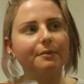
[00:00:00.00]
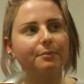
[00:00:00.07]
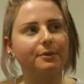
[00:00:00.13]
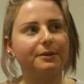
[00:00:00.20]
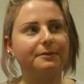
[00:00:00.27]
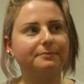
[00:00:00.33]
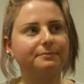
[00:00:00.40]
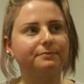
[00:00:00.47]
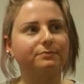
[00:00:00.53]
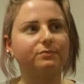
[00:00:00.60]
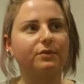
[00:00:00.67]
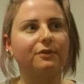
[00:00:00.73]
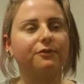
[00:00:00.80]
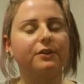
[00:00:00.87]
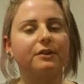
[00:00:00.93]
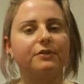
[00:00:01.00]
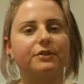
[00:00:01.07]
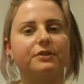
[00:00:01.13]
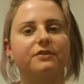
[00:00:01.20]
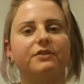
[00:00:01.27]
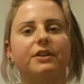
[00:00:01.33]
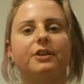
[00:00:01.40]
but the flavor
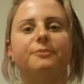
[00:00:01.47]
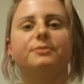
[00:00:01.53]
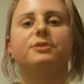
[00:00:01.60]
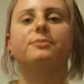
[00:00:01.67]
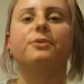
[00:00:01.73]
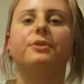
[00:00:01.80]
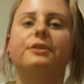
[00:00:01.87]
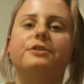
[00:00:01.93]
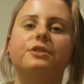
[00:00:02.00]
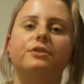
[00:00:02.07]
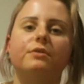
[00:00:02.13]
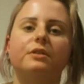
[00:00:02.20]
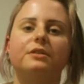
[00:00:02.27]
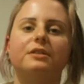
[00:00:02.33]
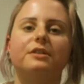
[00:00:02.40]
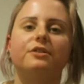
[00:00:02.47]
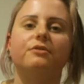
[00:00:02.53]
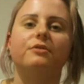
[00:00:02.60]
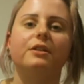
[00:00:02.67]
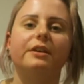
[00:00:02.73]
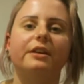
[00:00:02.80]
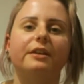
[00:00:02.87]
develops more as you
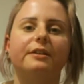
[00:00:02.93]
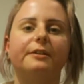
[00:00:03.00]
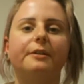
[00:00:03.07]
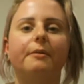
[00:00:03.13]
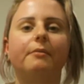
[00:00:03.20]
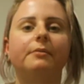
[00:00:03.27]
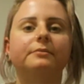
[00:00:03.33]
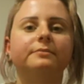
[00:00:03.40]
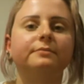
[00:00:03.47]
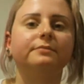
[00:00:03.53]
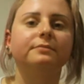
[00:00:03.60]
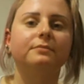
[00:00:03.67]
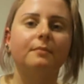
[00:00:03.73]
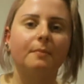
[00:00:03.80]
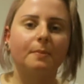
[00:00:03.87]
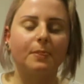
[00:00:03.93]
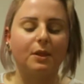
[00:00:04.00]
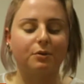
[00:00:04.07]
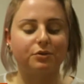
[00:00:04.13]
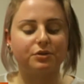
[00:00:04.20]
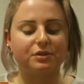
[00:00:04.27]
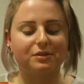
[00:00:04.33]
continue to eat it,
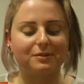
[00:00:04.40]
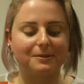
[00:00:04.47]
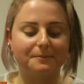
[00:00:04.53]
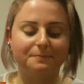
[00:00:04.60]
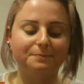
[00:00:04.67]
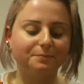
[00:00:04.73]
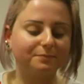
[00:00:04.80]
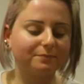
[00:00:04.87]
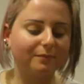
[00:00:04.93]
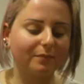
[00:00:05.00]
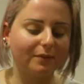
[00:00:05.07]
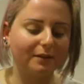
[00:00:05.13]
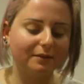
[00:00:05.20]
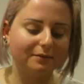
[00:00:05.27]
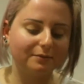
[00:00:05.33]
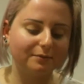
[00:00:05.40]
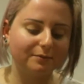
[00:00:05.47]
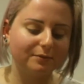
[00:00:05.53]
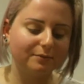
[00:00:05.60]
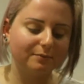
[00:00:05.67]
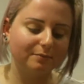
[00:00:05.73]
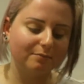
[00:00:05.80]
which is
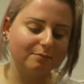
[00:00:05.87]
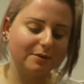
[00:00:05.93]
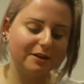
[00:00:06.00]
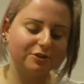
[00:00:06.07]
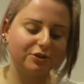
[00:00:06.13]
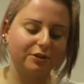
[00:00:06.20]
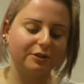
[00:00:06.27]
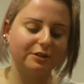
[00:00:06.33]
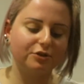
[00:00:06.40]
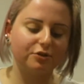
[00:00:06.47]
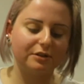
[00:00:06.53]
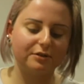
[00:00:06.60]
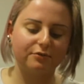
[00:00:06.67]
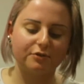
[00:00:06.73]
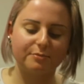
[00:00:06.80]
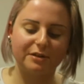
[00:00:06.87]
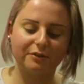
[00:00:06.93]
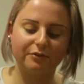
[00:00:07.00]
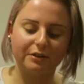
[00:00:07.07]
magically transforming